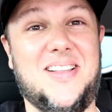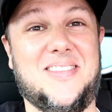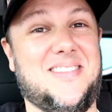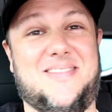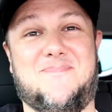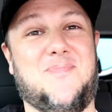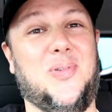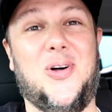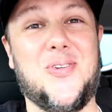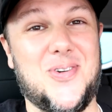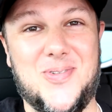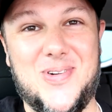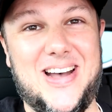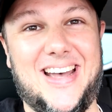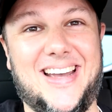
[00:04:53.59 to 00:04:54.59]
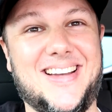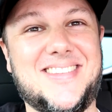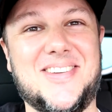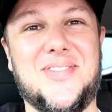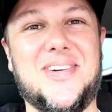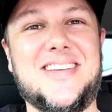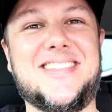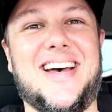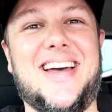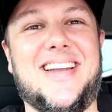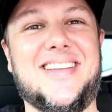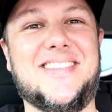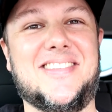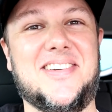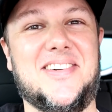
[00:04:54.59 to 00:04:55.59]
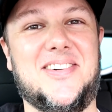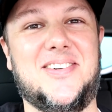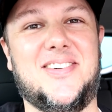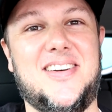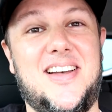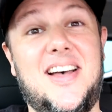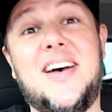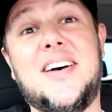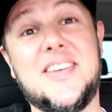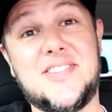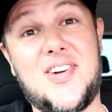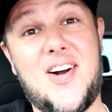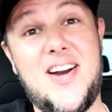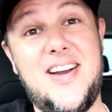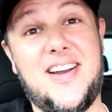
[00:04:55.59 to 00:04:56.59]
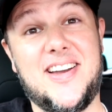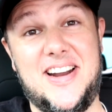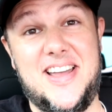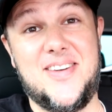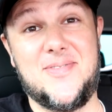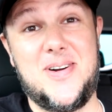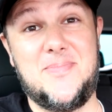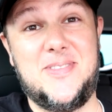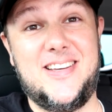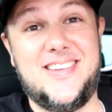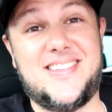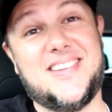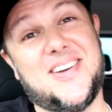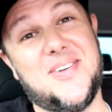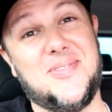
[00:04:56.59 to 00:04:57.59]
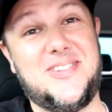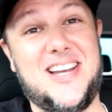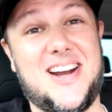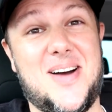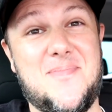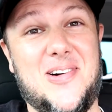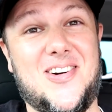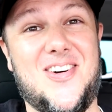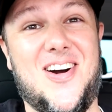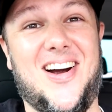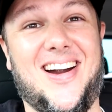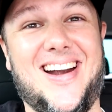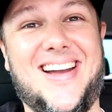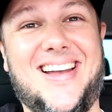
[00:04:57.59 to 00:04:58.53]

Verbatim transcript: Blown away, so excited. So sorry, gonna interrupt this to go check out my car.